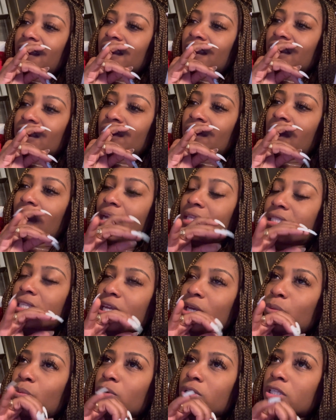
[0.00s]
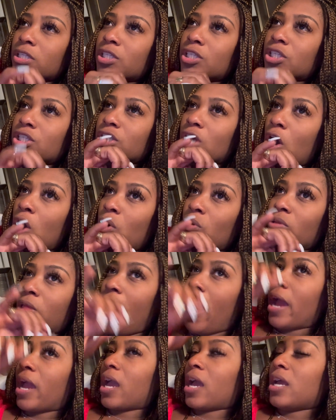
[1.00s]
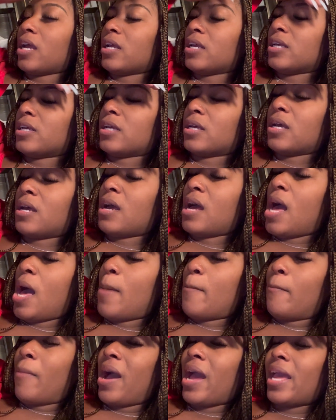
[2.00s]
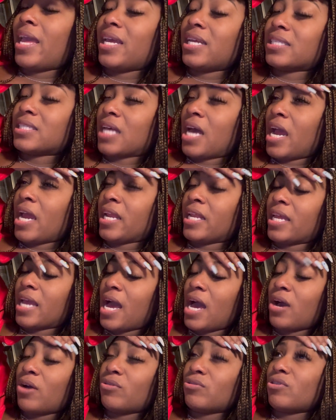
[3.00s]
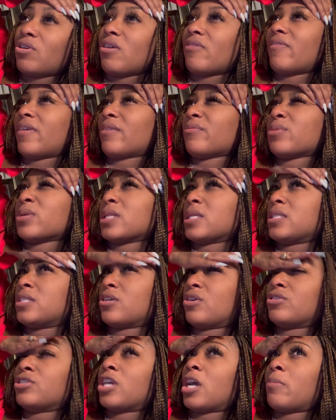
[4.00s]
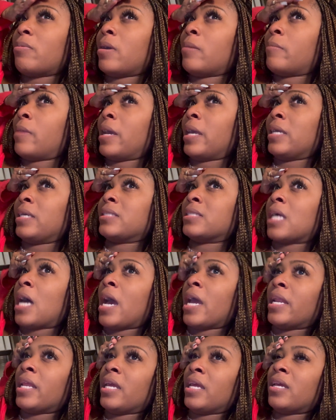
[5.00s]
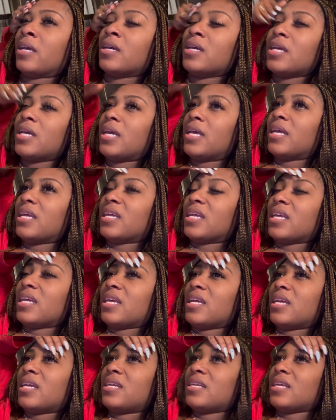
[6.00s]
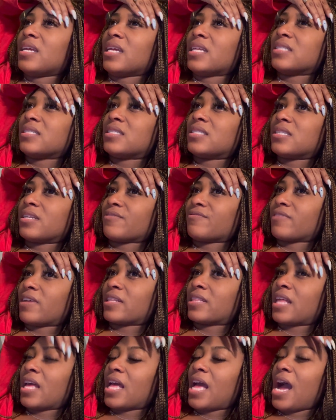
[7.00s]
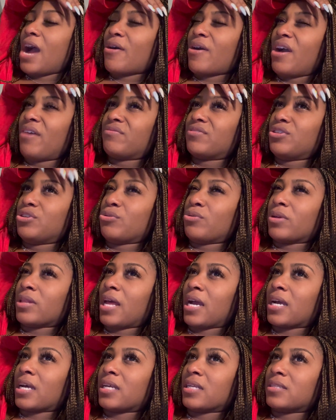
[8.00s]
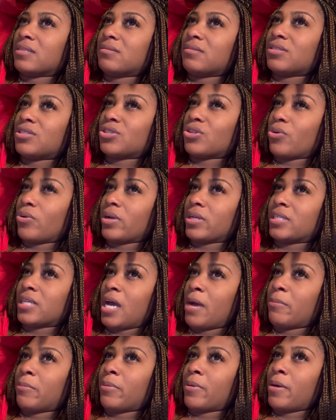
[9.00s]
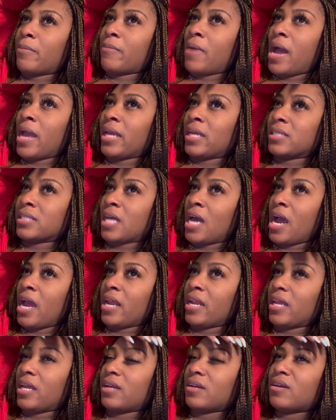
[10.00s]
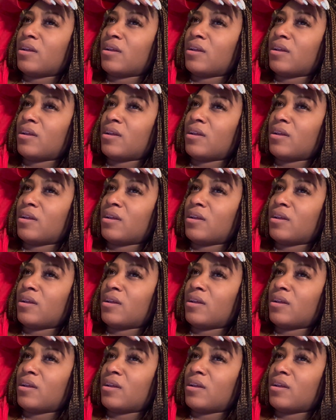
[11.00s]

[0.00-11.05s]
you guys, it was so like, my anxiety, I don't know if I really told y'all about my anxiety and stuff like that. I'll have to do it like a story time about my anxiety.